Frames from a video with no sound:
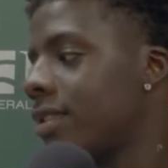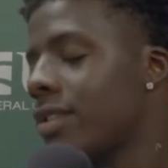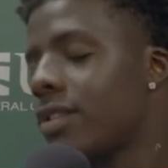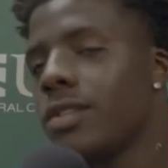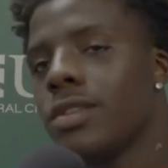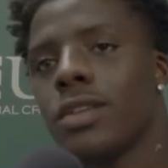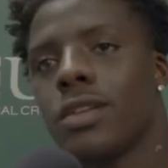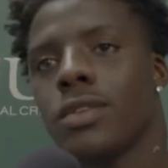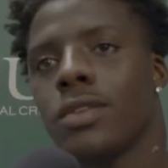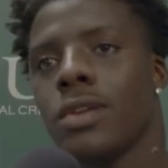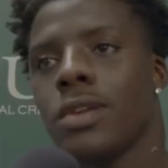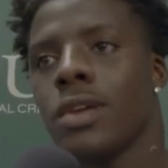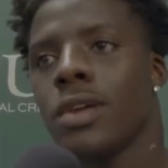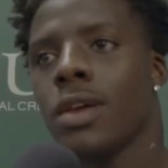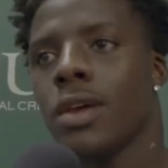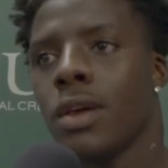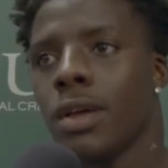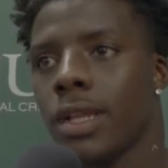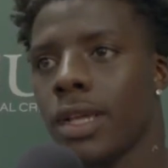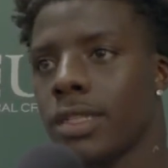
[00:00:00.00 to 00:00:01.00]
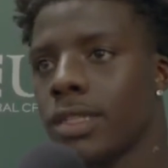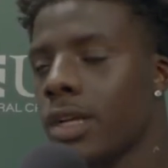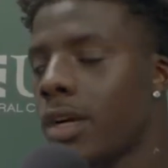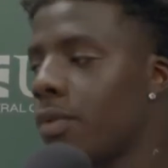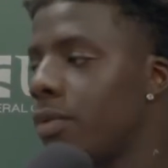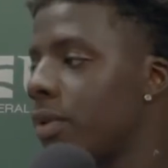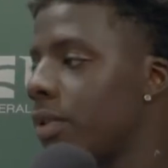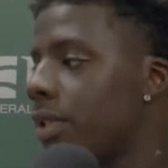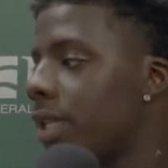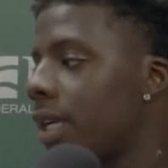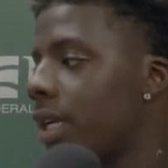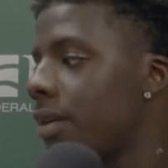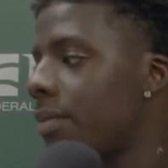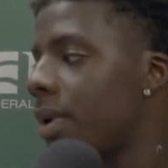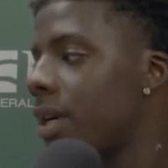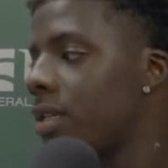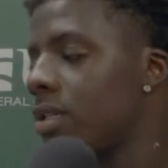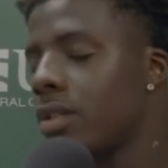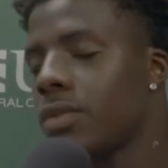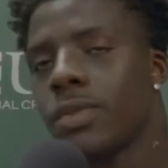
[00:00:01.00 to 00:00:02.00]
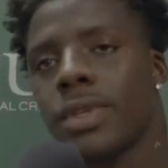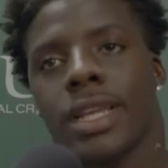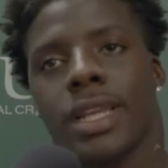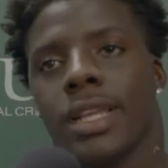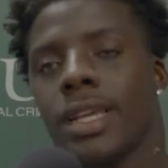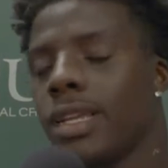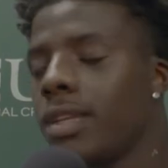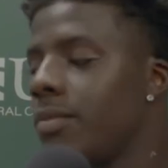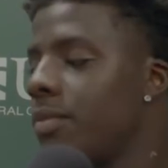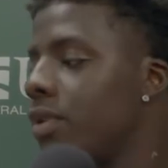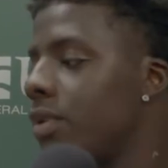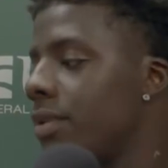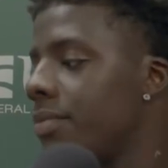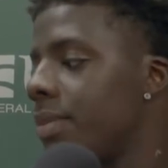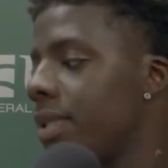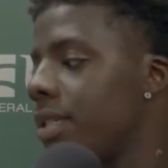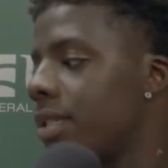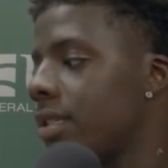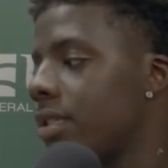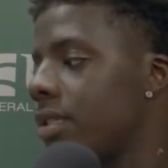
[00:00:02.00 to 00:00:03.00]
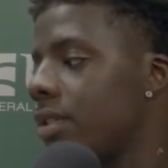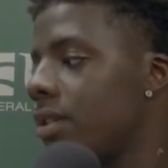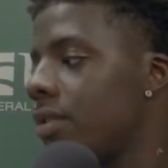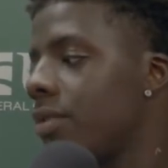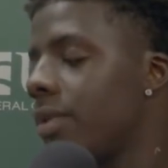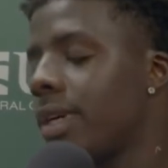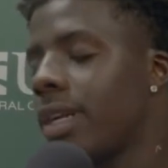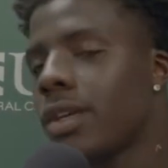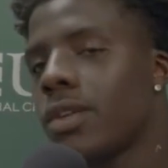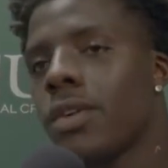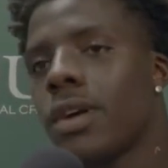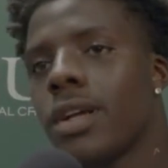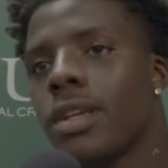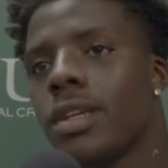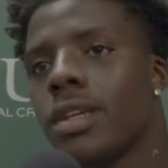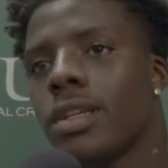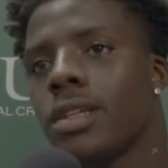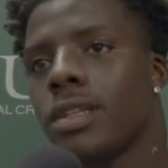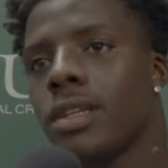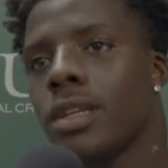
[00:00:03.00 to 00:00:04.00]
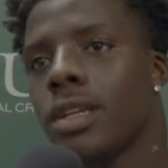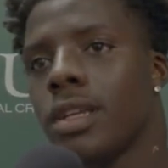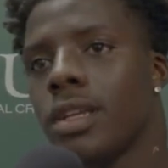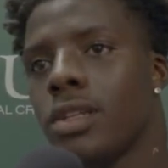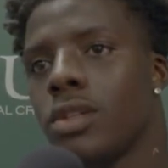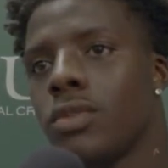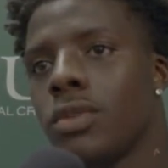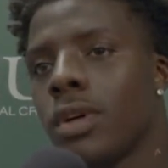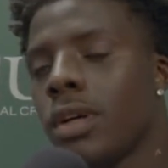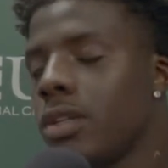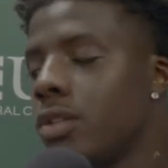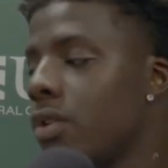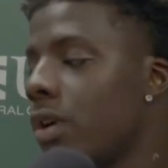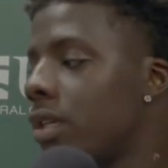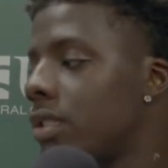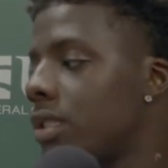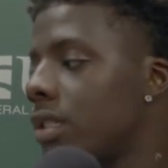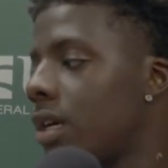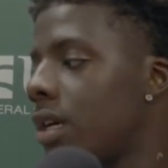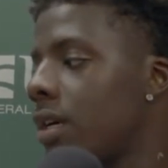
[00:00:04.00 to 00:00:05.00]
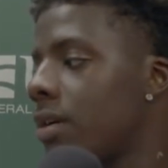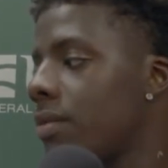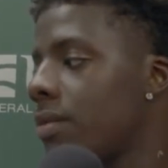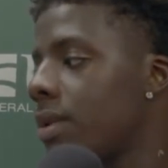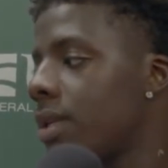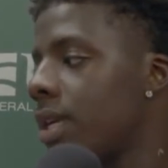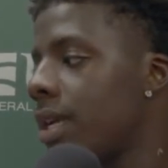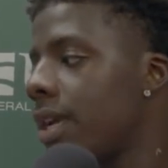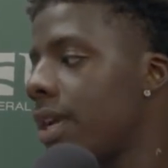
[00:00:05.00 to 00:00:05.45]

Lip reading: So, you know, that's all we were thinking about. You know, we can't let the boy beat us. You know, we got to go out there and do our job,